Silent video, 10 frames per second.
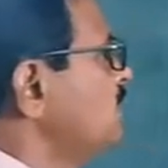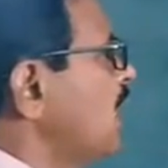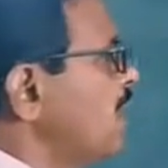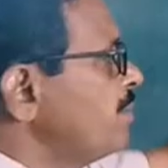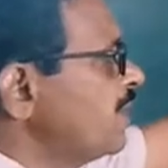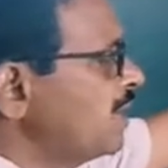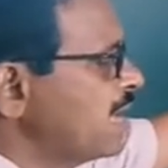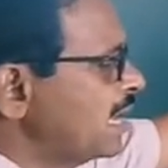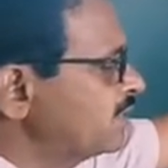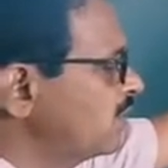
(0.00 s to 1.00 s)
Sandmeier
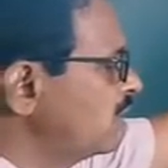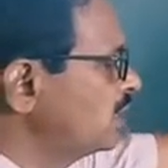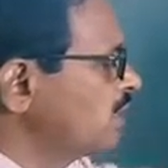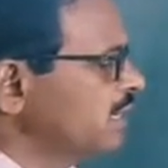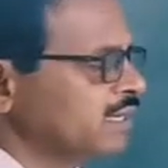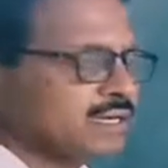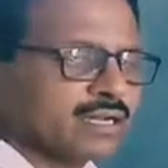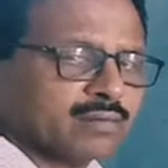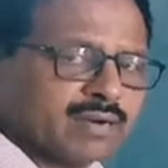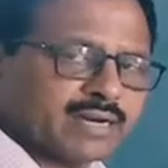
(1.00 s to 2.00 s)
reaction and
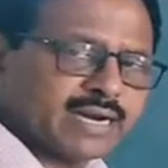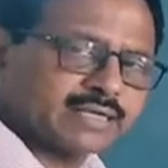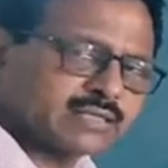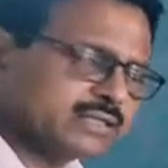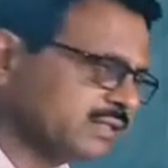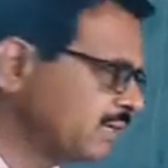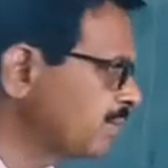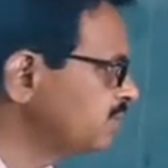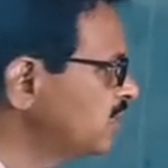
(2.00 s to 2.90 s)
Gattermann reaction same.